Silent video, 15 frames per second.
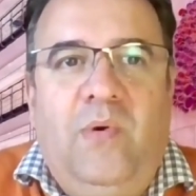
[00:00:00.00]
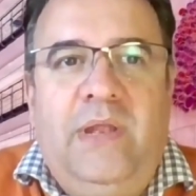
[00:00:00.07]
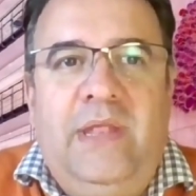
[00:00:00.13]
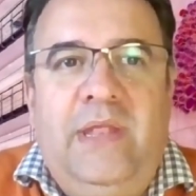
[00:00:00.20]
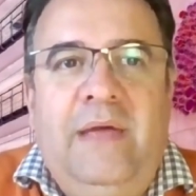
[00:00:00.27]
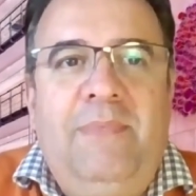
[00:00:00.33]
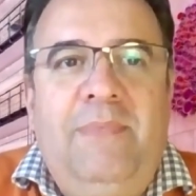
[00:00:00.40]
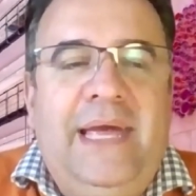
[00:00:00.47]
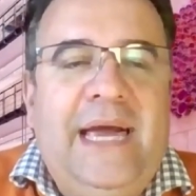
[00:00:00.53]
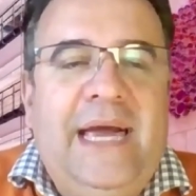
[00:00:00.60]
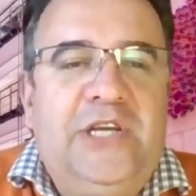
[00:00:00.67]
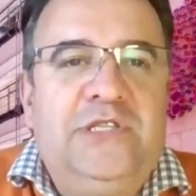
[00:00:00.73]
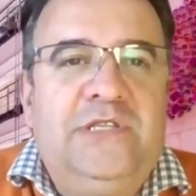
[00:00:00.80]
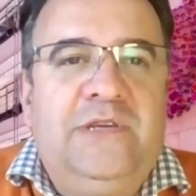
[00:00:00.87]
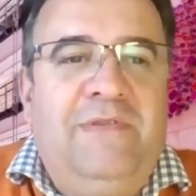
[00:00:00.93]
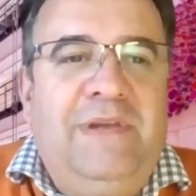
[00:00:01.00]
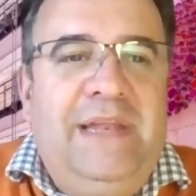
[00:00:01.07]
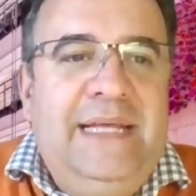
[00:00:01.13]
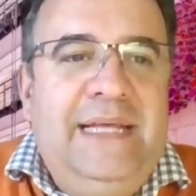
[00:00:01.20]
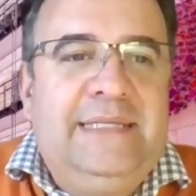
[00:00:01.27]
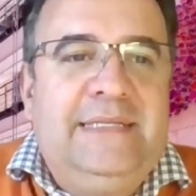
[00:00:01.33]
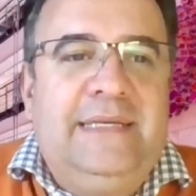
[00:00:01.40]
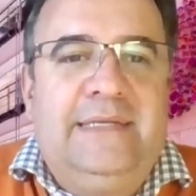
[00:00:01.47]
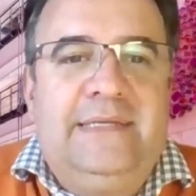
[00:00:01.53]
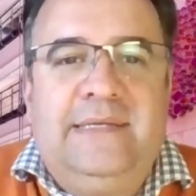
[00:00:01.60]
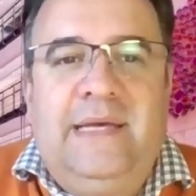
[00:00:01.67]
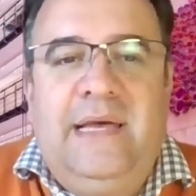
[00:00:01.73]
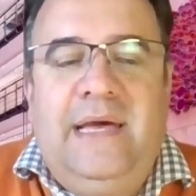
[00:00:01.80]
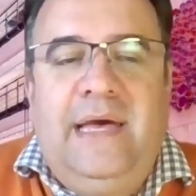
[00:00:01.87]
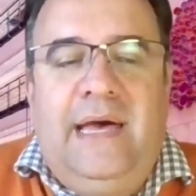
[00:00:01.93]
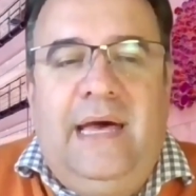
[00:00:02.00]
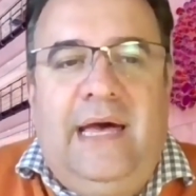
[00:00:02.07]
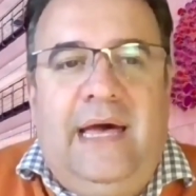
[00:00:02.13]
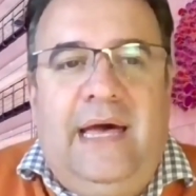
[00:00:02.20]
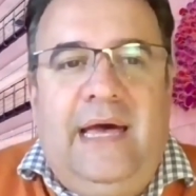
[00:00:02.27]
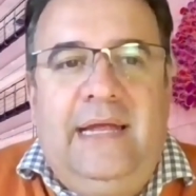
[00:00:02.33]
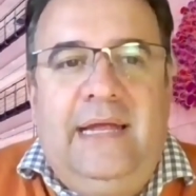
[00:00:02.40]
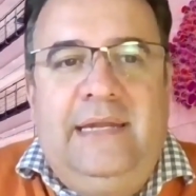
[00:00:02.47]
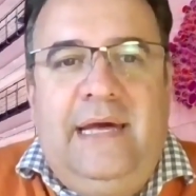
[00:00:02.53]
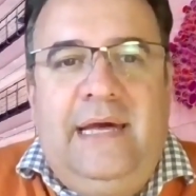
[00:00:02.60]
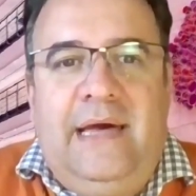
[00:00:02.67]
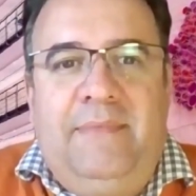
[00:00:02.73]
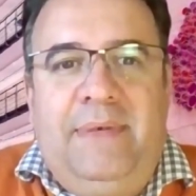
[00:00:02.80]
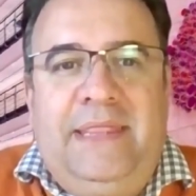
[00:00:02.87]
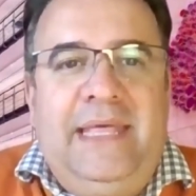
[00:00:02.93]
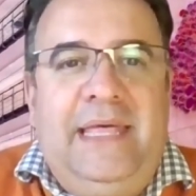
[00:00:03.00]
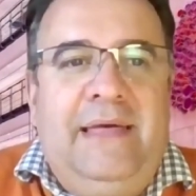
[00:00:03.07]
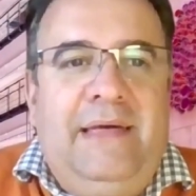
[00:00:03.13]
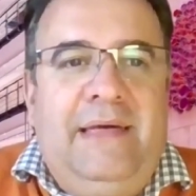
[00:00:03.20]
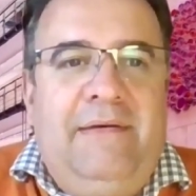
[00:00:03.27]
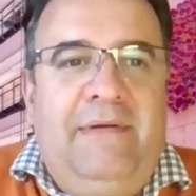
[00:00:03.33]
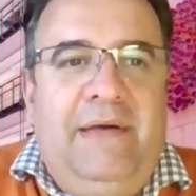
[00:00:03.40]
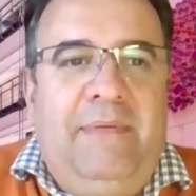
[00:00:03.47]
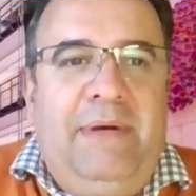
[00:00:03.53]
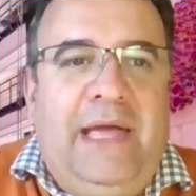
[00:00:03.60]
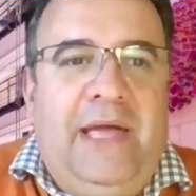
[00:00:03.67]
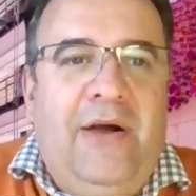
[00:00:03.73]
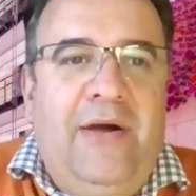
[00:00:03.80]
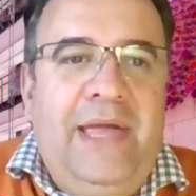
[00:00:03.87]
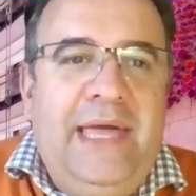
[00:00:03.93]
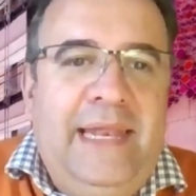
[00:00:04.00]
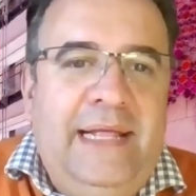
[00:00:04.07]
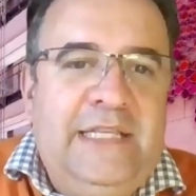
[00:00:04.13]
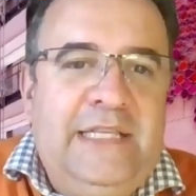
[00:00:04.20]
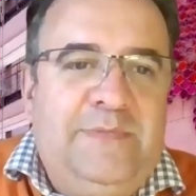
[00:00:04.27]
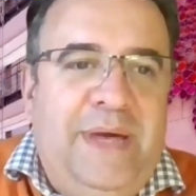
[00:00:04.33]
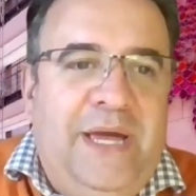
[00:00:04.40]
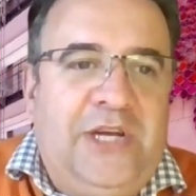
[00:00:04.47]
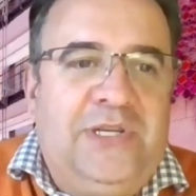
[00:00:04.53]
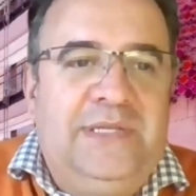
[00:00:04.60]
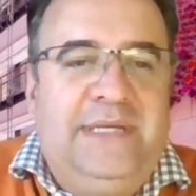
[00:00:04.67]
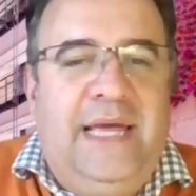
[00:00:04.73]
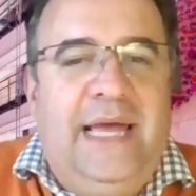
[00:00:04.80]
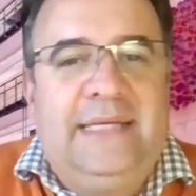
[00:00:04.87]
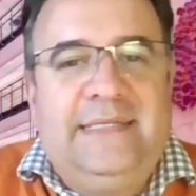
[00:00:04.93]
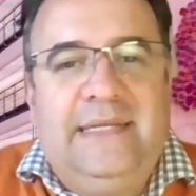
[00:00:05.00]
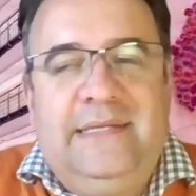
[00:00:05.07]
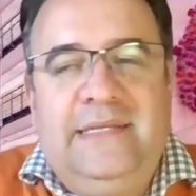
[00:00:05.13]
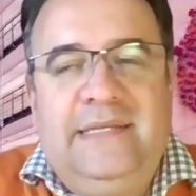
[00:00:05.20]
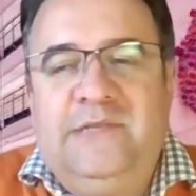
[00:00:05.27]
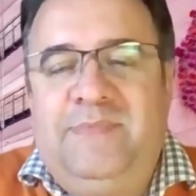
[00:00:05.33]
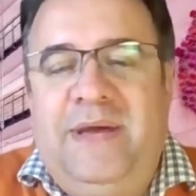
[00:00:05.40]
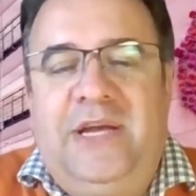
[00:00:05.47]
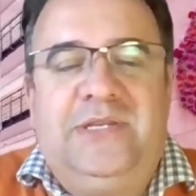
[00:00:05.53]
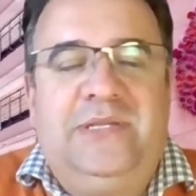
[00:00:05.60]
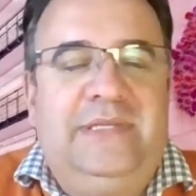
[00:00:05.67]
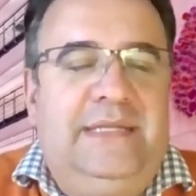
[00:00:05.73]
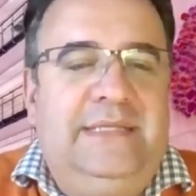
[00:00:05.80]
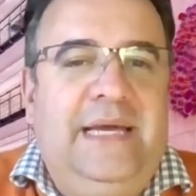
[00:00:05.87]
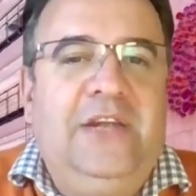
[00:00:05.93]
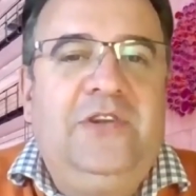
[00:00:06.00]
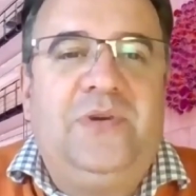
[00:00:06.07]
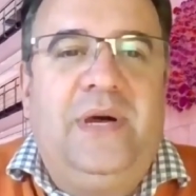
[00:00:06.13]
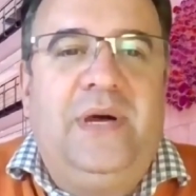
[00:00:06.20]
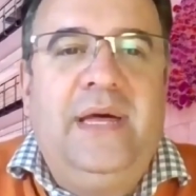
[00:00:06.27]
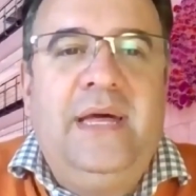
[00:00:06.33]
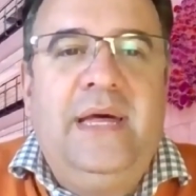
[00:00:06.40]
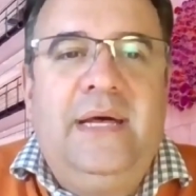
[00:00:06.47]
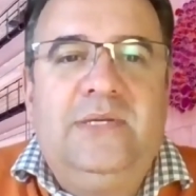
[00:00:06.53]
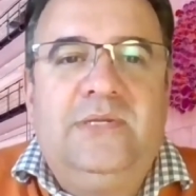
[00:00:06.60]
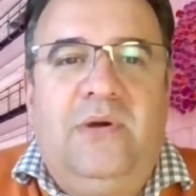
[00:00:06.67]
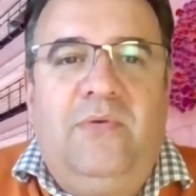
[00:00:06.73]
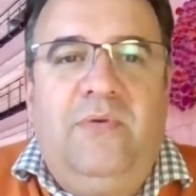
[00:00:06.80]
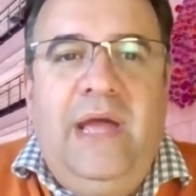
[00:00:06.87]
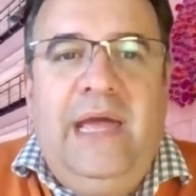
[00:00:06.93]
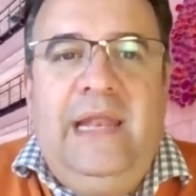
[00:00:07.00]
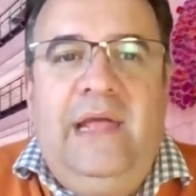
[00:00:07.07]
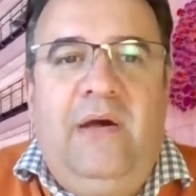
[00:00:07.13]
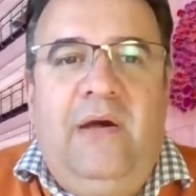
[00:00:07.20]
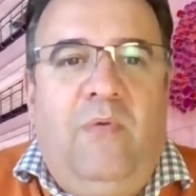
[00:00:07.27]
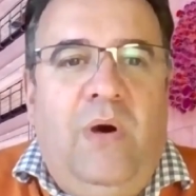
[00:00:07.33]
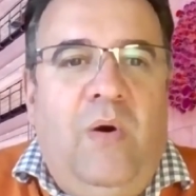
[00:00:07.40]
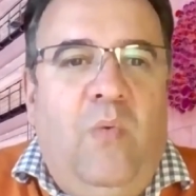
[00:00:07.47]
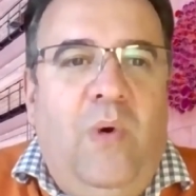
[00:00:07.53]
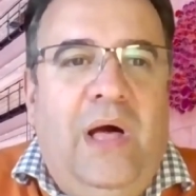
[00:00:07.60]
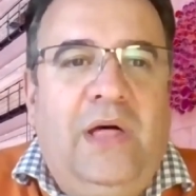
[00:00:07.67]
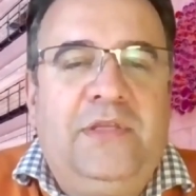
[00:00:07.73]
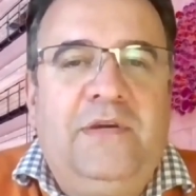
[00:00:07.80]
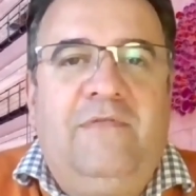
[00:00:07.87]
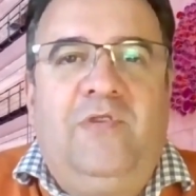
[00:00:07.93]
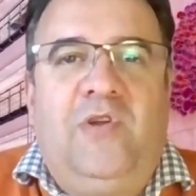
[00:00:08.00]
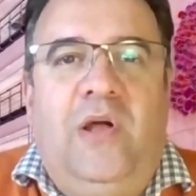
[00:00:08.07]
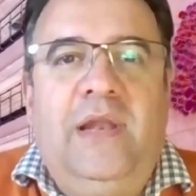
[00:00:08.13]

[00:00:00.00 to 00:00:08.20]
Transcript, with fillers: the implications of leases, uh, um, the, going in inspections, exit inspections, etc. So really a, a wealth of